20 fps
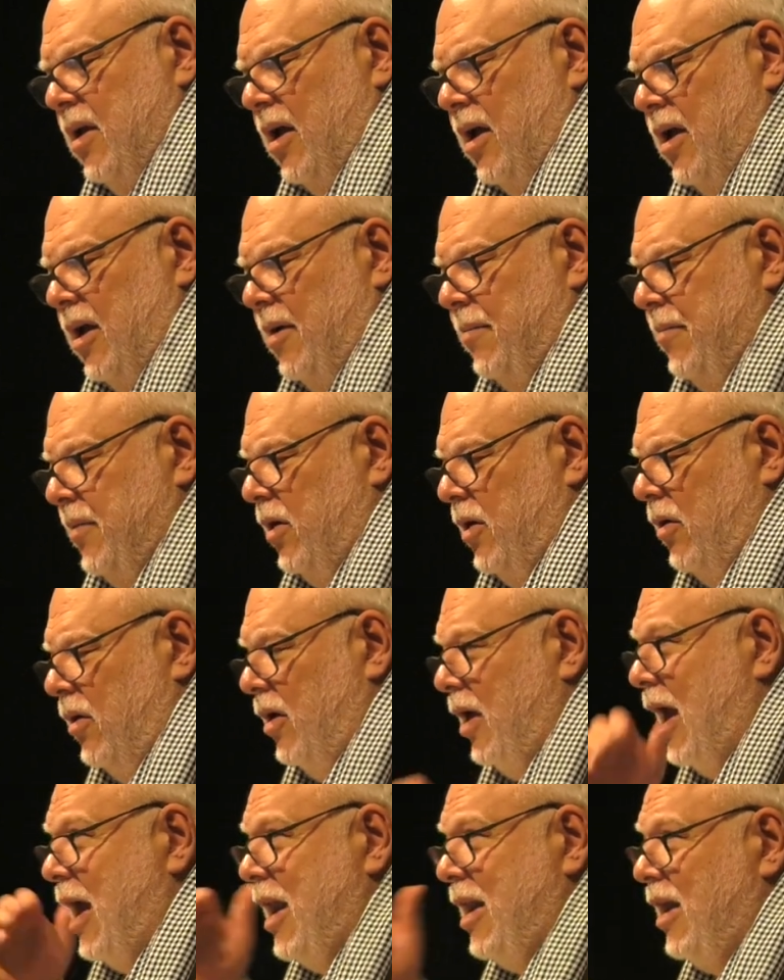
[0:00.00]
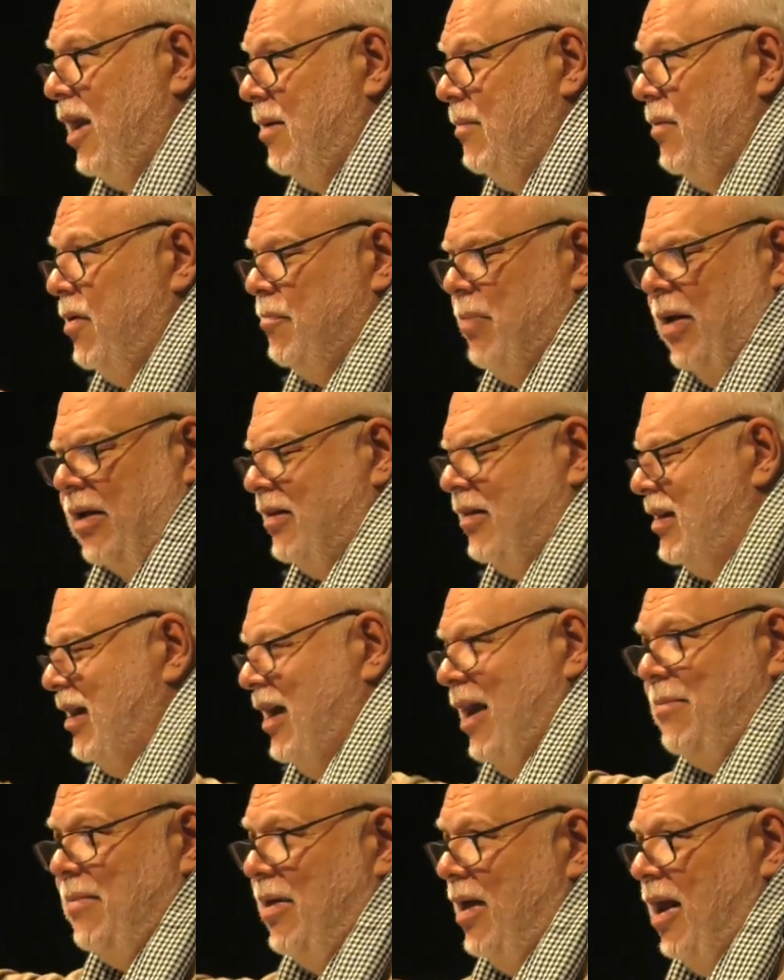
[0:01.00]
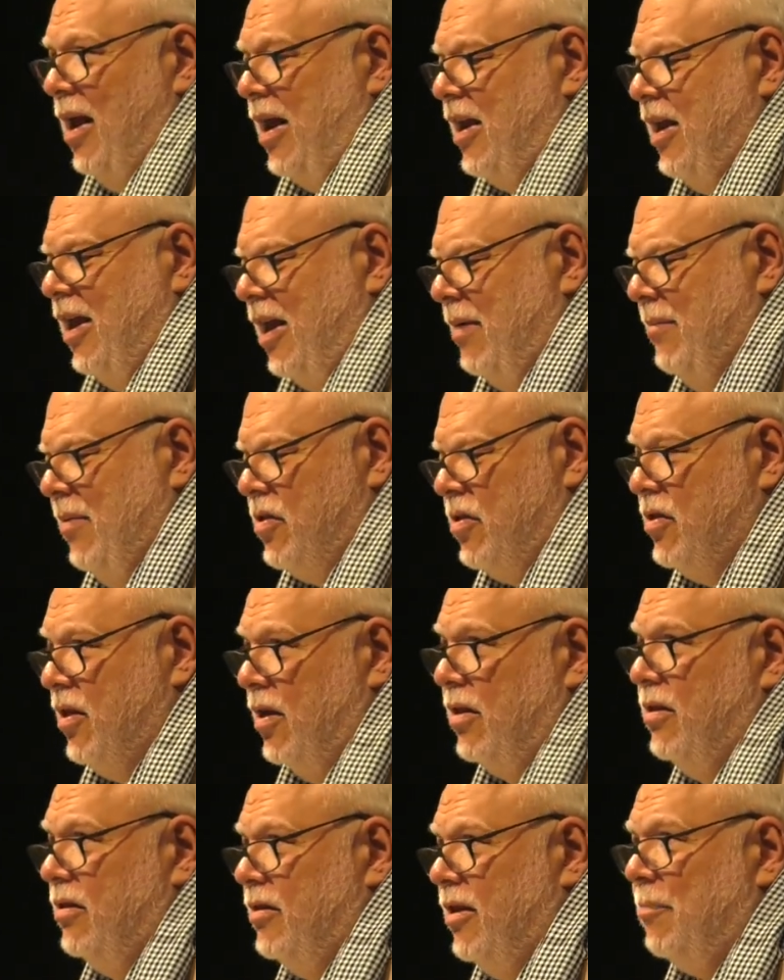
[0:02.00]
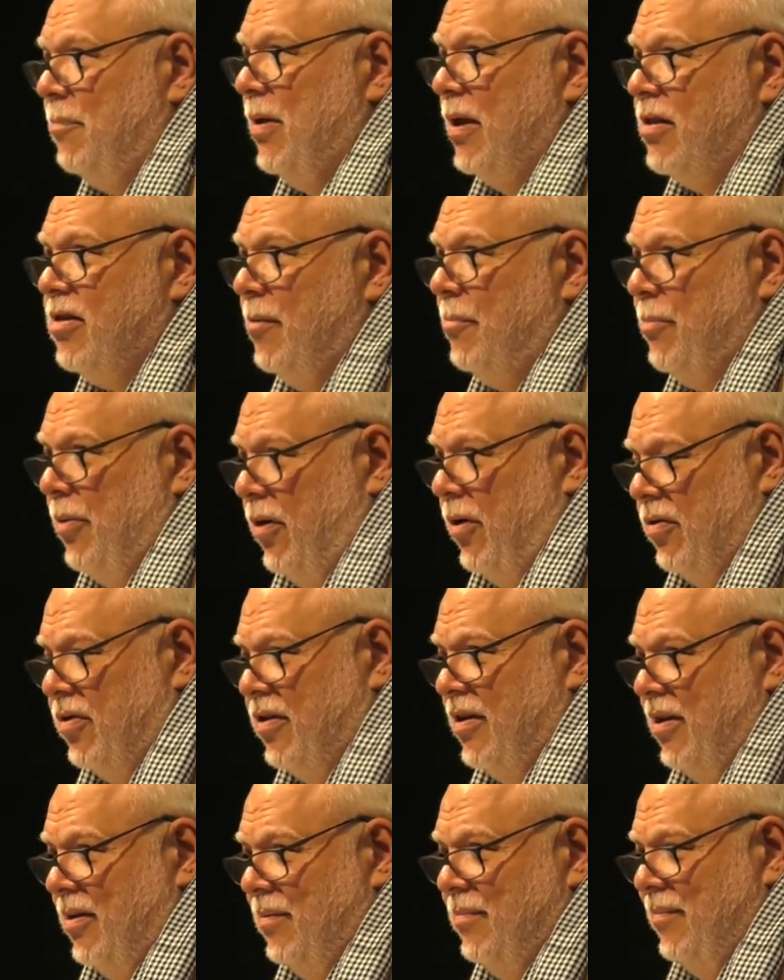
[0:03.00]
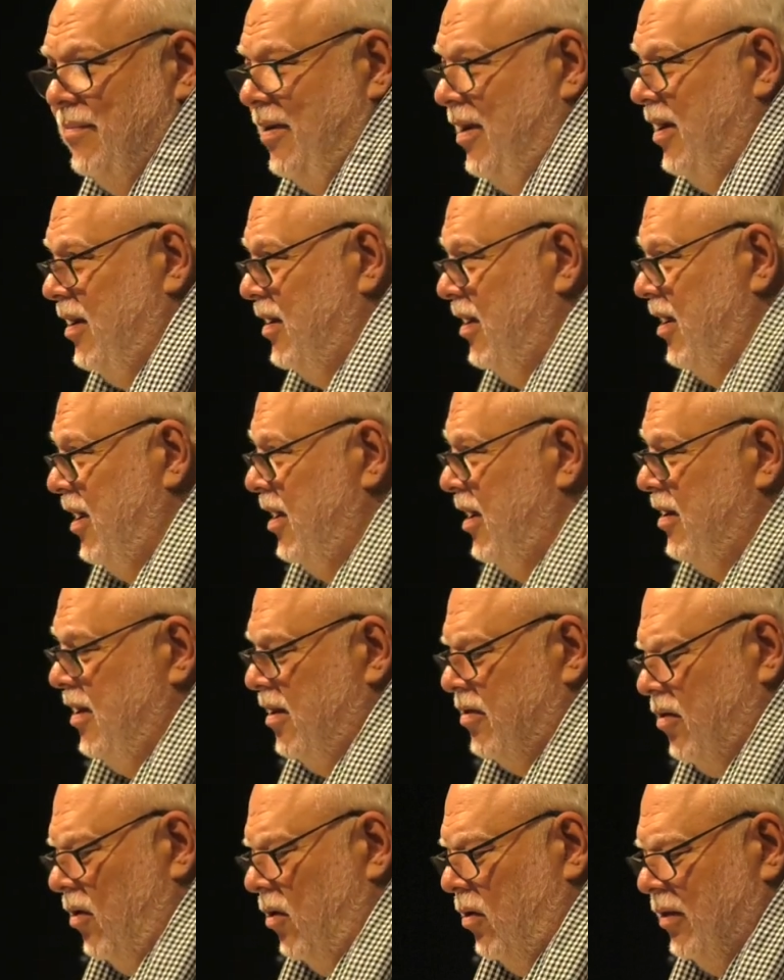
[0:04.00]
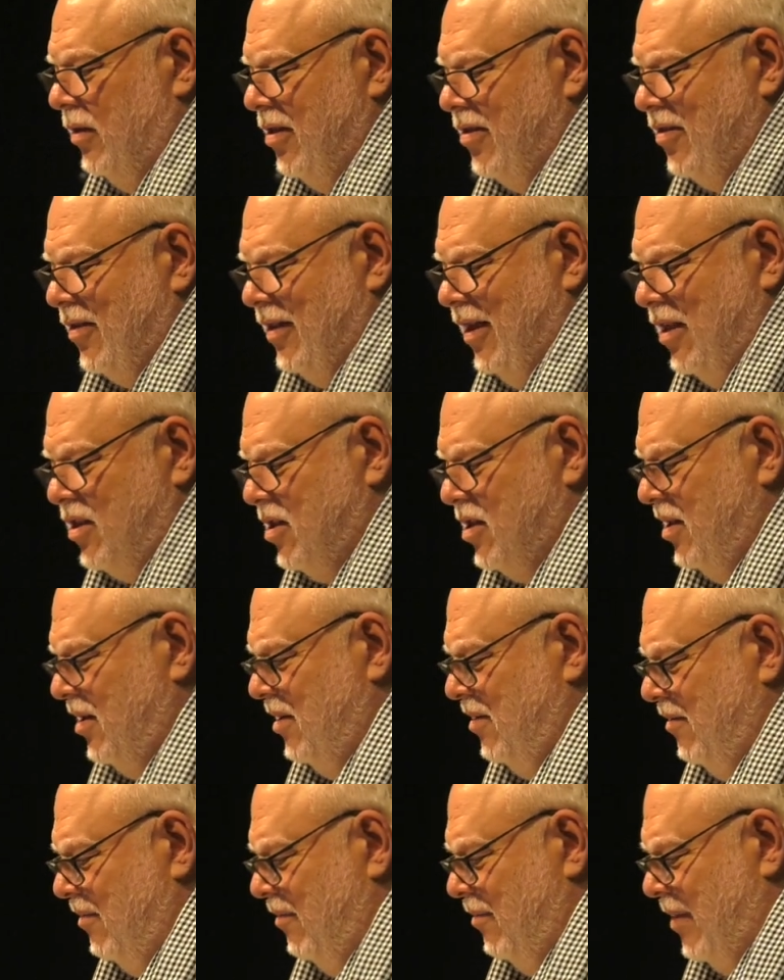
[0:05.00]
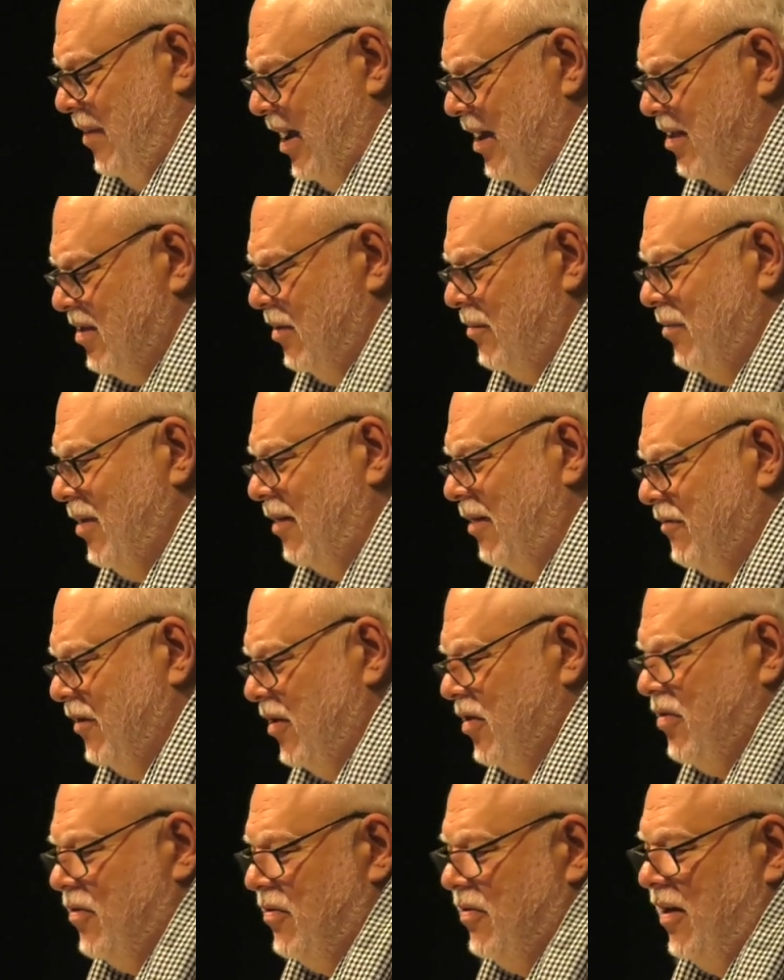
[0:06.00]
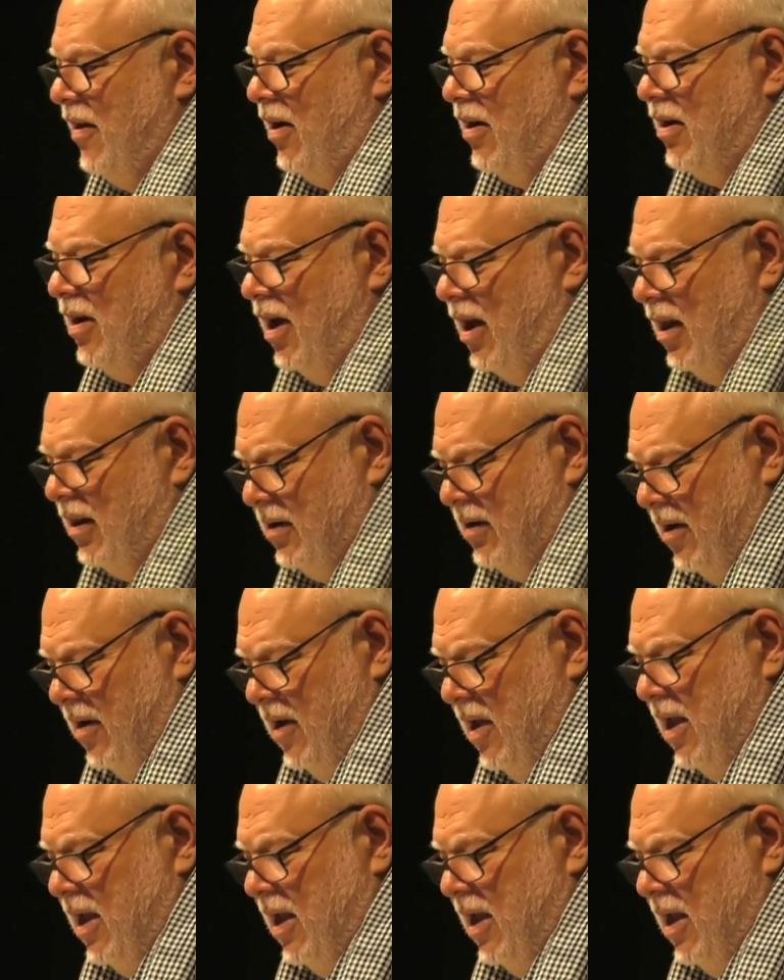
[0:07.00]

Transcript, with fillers: um, you know, any image, practically any image that depicts a person in, in this whole installation makes a reference to their color.